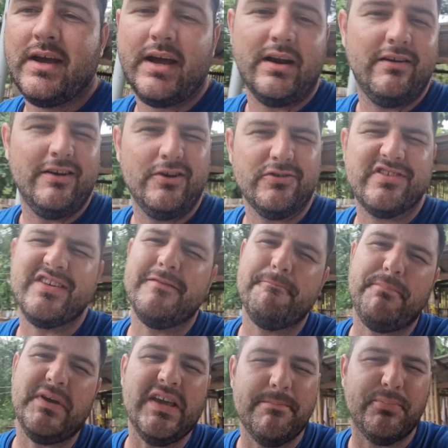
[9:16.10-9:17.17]
I don't know. Some
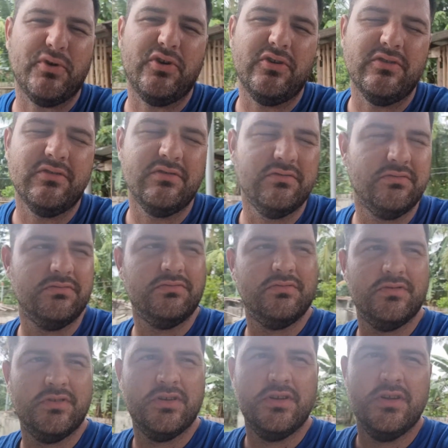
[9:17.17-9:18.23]
people
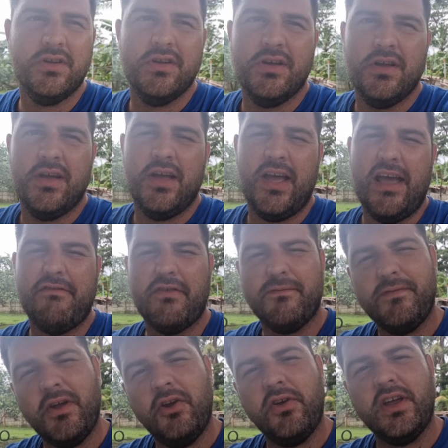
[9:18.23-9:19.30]
have a
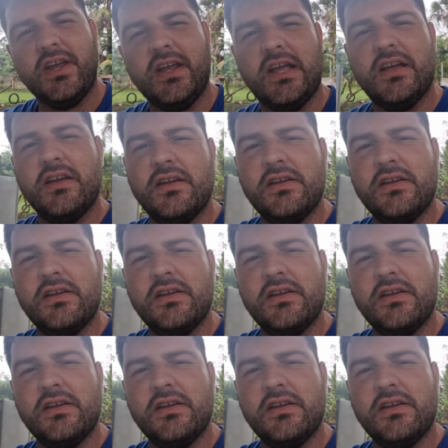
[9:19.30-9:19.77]
very